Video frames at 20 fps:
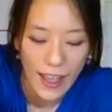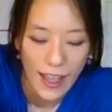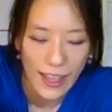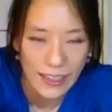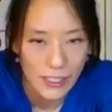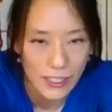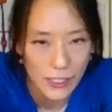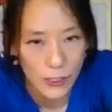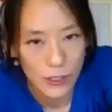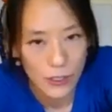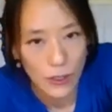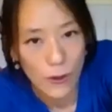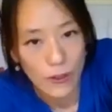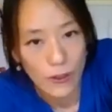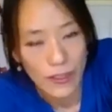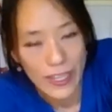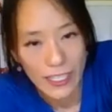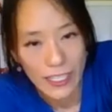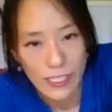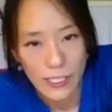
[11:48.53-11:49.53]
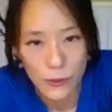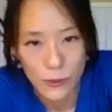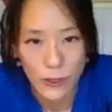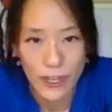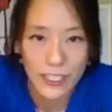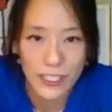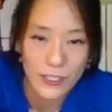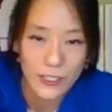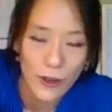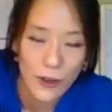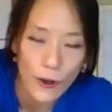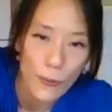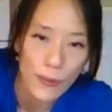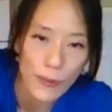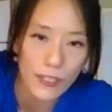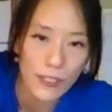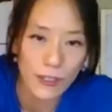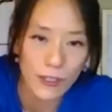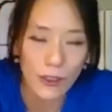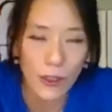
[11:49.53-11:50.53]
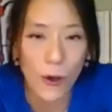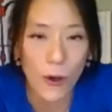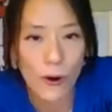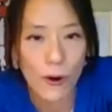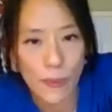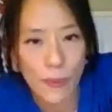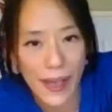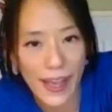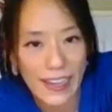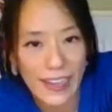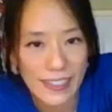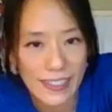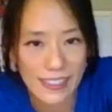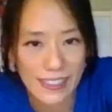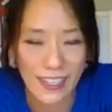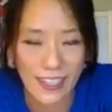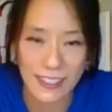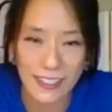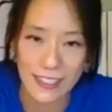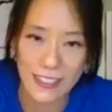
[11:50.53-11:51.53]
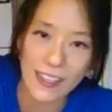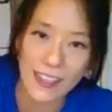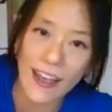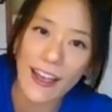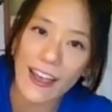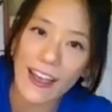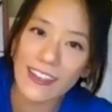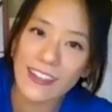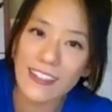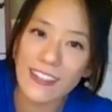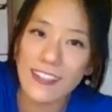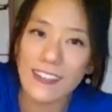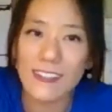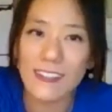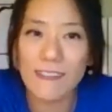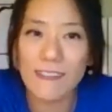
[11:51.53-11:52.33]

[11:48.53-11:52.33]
And slowly stretch open your lower back side to side.